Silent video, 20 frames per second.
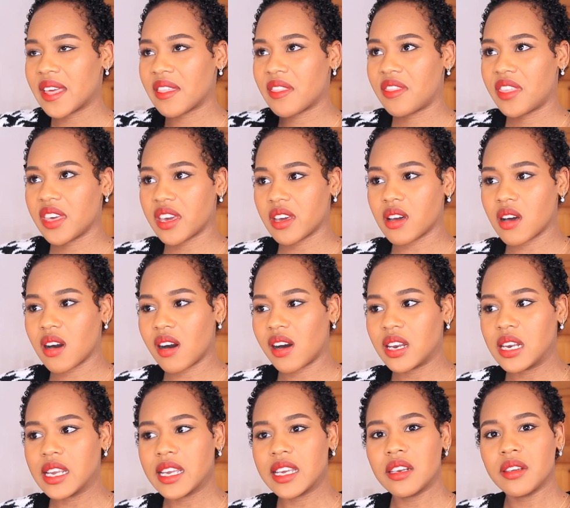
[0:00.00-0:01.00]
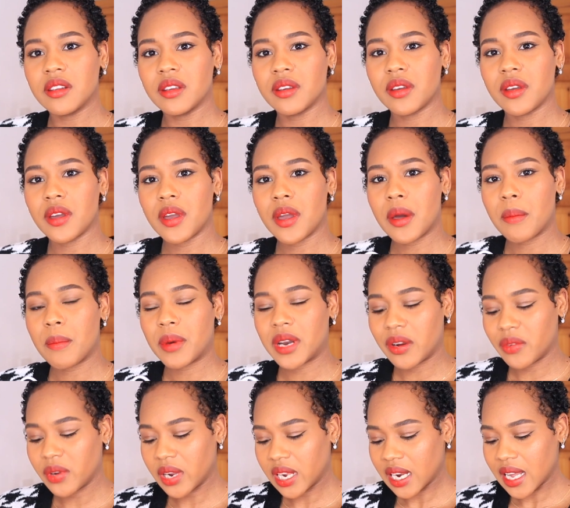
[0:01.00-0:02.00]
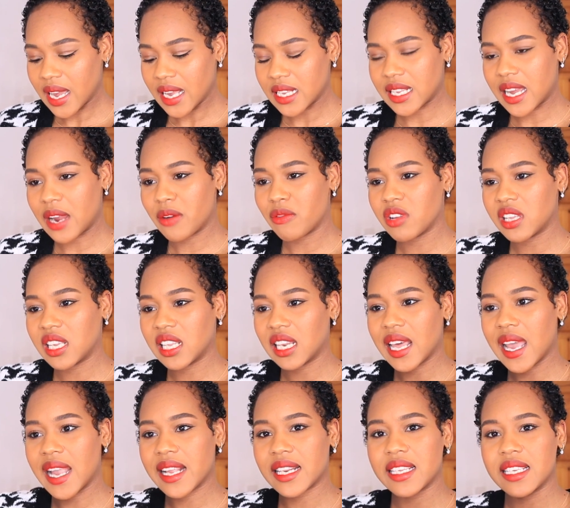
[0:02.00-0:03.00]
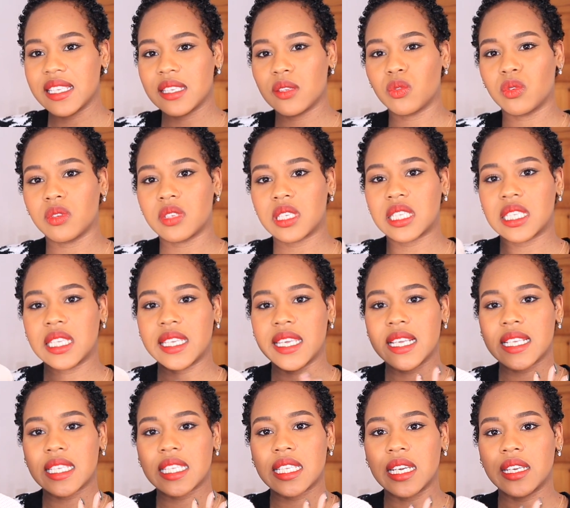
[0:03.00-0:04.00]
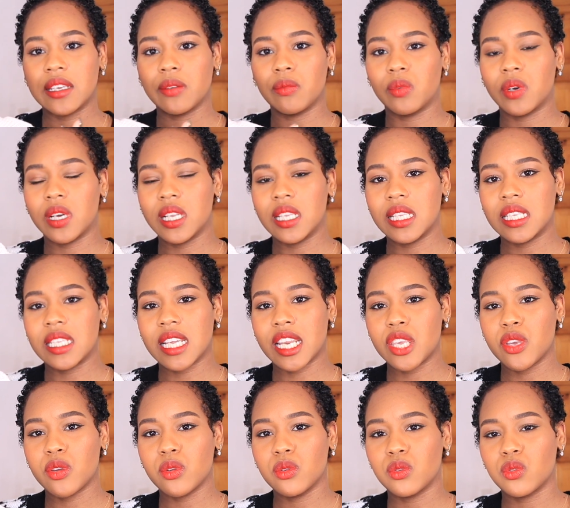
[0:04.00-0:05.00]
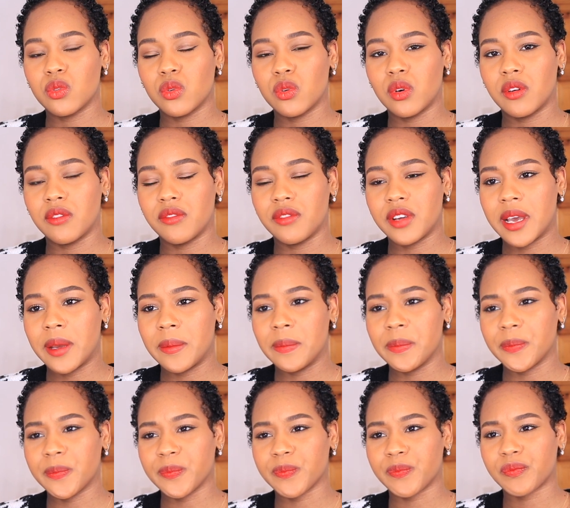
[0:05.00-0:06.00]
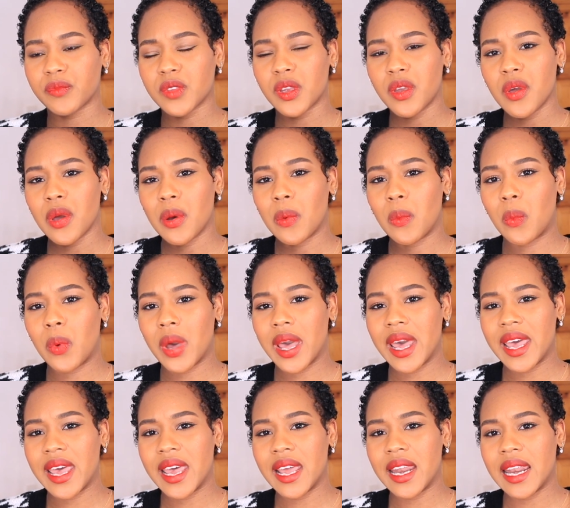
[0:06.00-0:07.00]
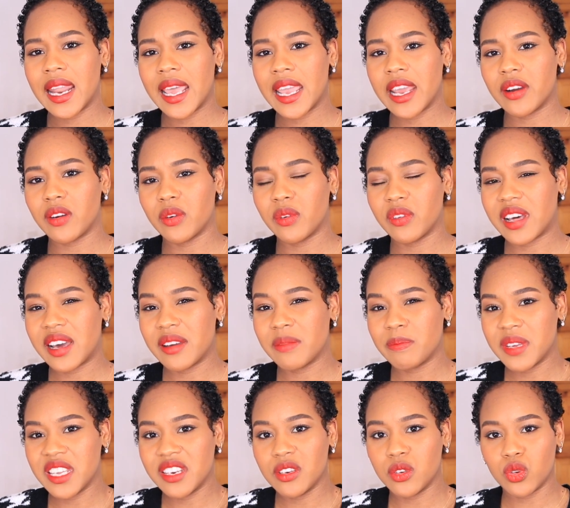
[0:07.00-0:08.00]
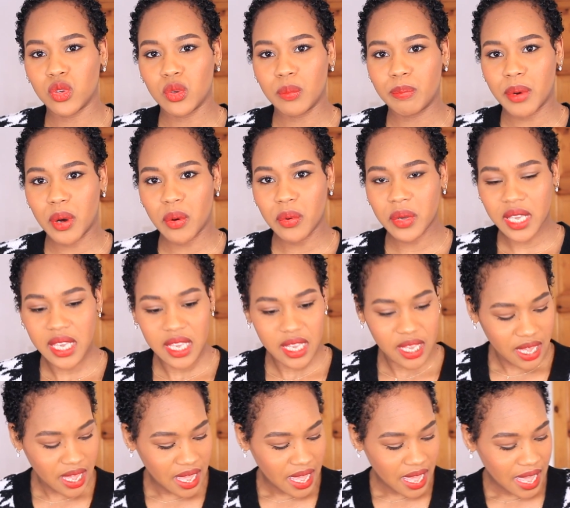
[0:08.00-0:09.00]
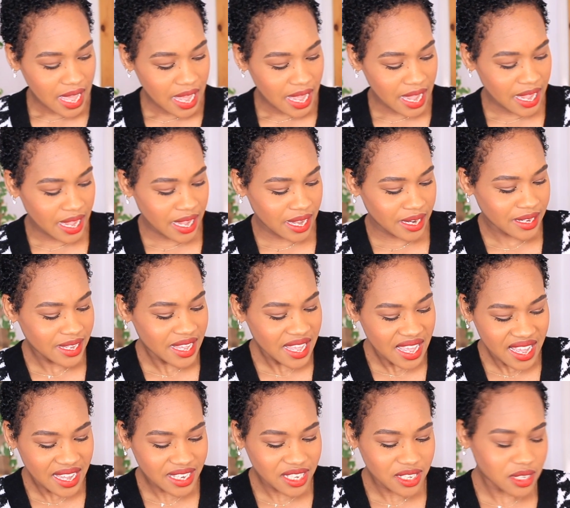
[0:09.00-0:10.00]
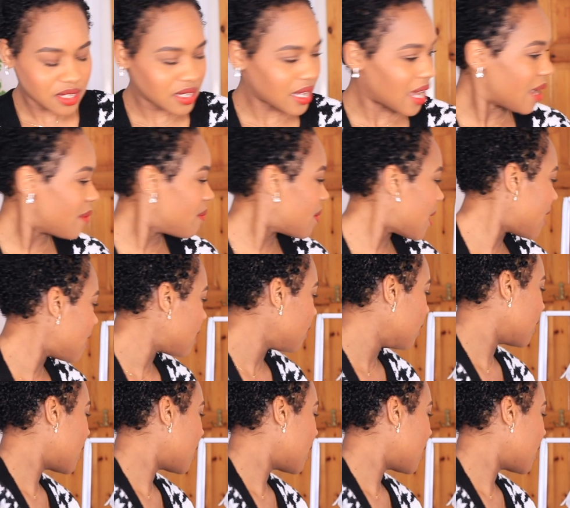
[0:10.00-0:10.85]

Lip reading: thicker cardigan, but I realized I really like these sort of sleek, slender ones that you can sort of layer without being too bulky. And yeah, I know,